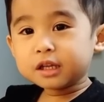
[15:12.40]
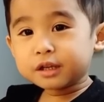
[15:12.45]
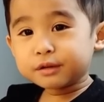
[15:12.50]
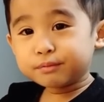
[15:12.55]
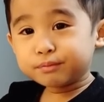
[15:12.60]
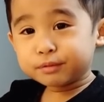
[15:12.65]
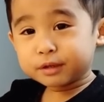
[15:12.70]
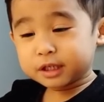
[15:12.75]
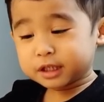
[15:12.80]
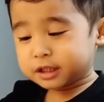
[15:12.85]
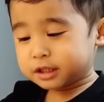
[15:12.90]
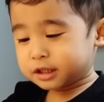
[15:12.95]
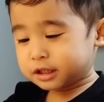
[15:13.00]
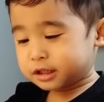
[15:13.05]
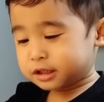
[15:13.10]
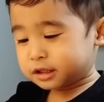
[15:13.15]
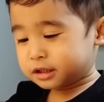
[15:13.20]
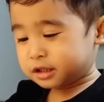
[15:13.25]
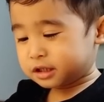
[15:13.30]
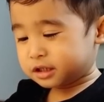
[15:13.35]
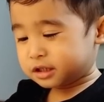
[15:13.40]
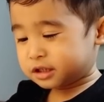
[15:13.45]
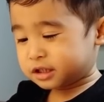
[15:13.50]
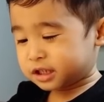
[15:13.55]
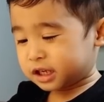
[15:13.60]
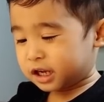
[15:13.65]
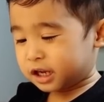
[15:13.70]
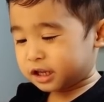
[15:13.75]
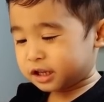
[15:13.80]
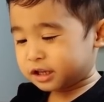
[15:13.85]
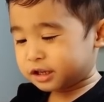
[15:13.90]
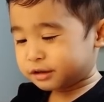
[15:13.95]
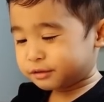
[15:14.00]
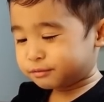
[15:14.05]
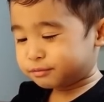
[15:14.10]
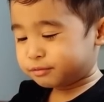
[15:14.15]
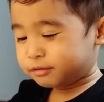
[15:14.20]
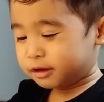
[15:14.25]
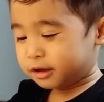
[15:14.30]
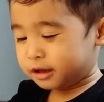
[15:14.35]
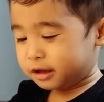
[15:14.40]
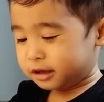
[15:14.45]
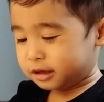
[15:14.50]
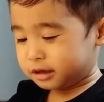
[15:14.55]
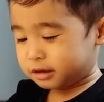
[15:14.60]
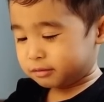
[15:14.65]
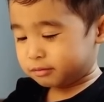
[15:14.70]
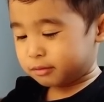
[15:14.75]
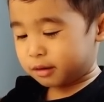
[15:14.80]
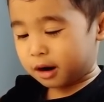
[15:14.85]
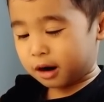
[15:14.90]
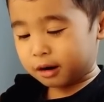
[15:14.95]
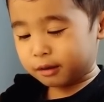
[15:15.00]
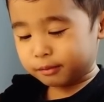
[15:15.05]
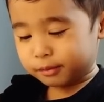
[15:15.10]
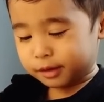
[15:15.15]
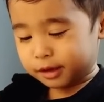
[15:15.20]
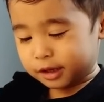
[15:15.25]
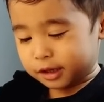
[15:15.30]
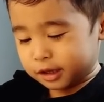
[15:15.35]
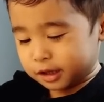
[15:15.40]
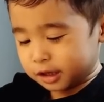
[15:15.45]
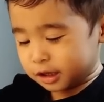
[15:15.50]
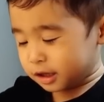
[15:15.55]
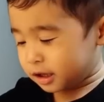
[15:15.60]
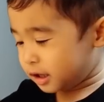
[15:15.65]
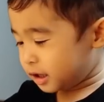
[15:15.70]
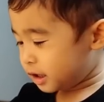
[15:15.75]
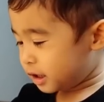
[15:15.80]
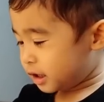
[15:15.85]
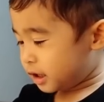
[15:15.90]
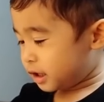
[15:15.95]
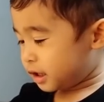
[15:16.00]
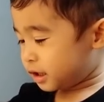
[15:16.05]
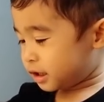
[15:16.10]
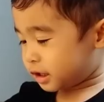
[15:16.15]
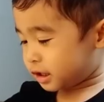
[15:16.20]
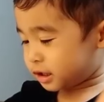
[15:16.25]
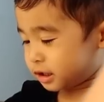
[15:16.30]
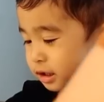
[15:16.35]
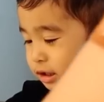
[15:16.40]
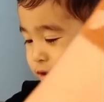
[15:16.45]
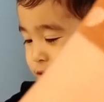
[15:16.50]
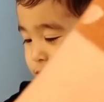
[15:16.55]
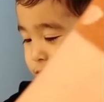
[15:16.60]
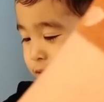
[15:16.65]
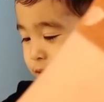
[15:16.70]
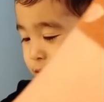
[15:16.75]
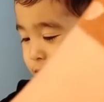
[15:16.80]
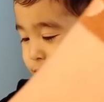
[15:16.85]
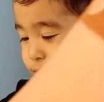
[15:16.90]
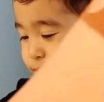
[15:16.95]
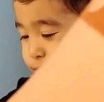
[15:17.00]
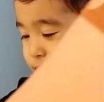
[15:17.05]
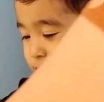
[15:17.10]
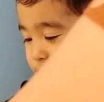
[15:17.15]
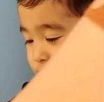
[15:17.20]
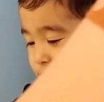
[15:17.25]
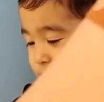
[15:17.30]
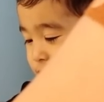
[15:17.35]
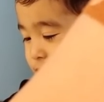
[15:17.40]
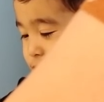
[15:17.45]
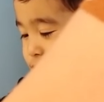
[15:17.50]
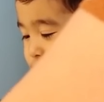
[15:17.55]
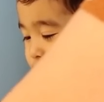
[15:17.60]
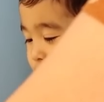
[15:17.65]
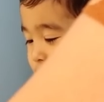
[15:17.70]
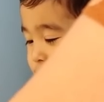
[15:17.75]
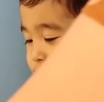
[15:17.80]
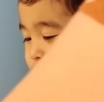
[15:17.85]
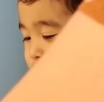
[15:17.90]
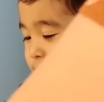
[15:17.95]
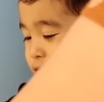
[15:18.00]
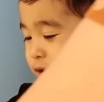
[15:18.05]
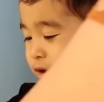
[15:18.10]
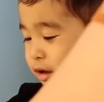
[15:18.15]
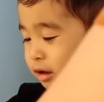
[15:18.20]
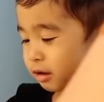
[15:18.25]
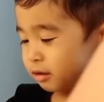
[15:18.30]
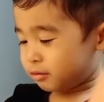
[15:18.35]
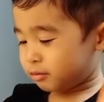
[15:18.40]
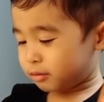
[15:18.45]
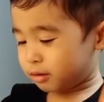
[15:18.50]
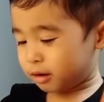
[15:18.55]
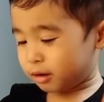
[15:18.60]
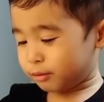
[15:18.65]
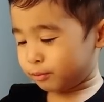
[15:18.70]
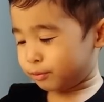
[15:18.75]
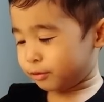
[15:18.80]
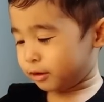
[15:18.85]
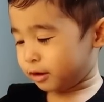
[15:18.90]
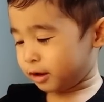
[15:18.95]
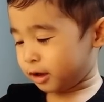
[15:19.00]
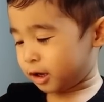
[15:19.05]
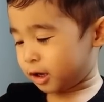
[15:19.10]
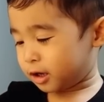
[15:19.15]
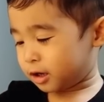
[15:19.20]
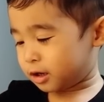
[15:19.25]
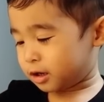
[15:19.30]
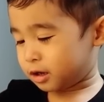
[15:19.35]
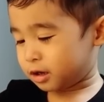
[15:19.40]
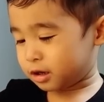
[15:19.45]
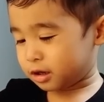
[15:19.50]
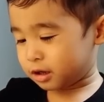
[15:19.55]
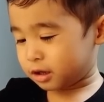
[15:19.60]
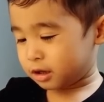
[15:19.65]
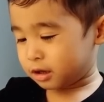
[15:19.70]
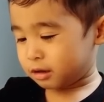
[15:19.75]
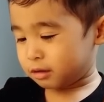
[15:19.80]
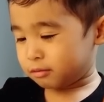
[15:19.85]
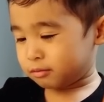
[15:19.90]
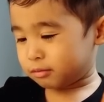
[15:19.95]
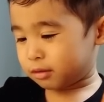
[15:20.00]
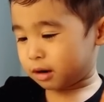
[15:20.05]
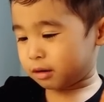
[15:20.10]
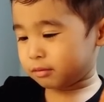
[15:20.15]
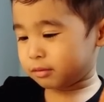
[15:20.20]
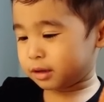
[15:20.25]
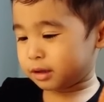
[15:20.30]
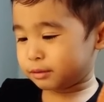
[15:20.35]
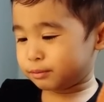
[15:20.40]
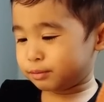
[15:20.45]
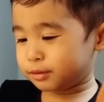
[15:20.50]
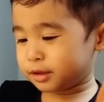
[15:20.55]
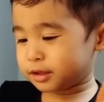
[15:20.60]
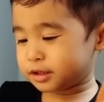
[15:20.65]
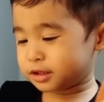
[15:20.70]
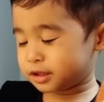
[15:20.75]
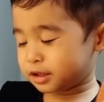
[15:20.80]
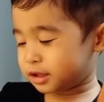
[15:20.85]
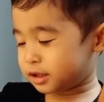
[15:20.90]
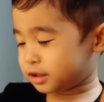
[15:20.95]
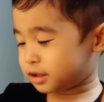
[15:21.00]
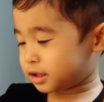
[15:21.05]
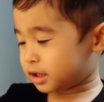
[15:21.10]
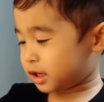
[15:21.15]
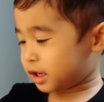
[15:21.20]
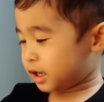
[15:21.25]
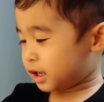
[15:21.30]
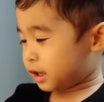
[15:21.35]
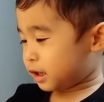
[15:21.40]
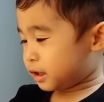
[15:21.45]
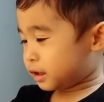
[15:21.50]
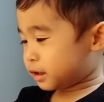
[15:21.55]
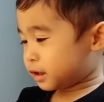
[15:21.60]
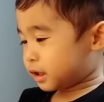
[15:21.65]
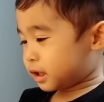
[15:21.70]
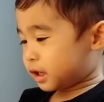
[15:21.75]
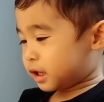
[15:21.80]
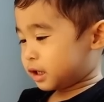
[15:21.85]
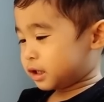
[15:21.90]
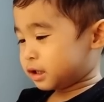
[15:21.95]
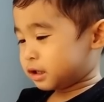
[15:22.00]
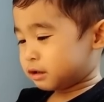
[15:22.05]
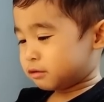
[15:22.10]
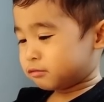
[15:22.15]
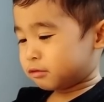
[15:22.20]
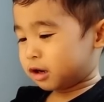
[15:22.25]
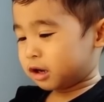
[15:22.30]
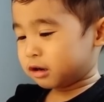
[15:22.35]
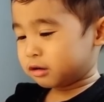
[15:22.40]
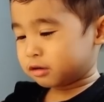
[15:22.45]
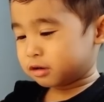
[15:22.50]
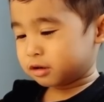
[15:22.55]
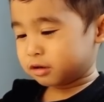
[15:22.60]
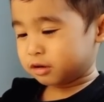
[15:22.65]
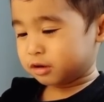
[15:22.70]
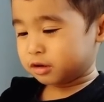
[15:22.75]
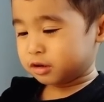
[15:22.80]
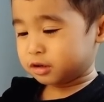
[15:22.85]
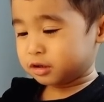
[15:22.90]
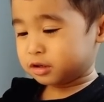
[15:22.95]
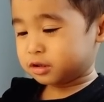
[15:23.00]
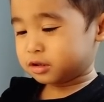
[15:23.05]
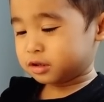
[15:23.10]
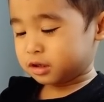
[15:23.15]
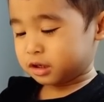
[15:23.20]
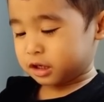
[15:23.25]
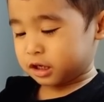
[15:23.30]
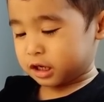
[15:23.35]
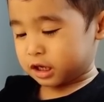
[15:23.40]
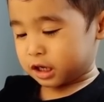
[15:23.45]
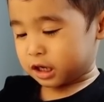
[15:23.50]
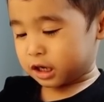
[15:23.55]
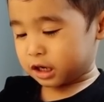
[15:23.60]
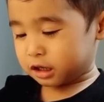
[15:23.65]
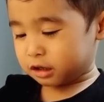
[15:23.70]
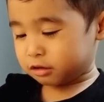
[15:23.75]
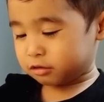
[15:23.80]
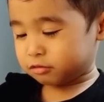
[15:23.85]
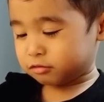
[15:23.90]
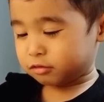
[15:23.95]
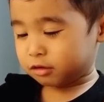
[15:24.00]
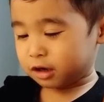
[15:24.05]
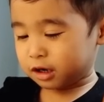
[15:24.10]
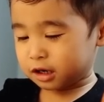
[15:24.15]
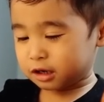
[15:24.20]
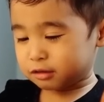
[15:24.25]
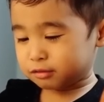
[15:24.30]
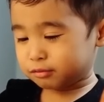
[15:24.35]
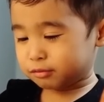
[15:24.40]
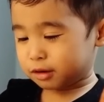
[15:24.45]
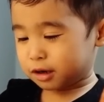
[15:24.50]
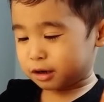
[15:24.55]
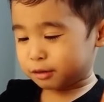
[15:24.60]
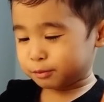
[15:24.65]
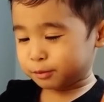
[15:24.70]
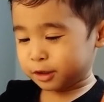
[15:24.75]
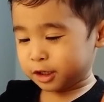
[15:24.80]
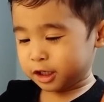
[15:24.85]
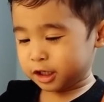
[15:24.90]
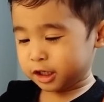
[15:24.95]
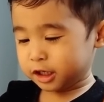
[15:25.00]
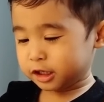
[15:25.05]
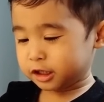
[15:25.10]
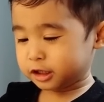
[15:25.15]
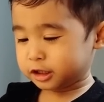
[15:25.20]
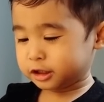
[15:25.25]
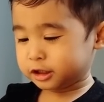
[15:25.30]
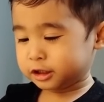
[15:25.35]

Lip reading: This is a daddy break, mommy. Yeah. This is a mom break, mommy. Mom break. Yeah. Mommy, this is and crackers. Mm. And crackers, mommy.